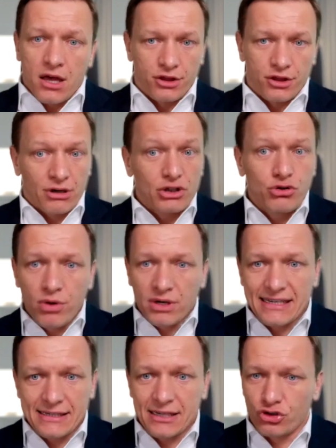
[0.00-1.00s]
there are two
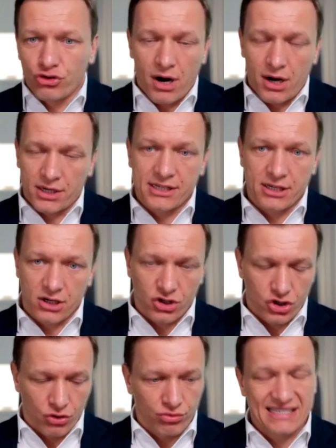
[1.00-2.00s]
existing drugs,
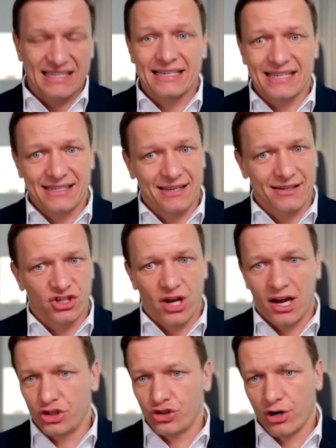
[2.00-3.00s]
so Restasis and
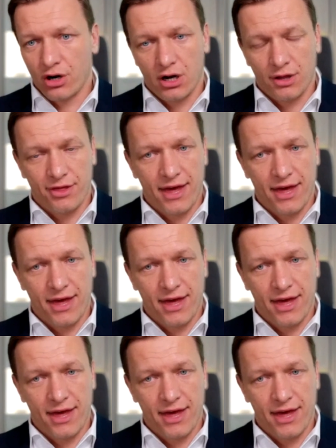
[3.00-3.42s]
Xiidra,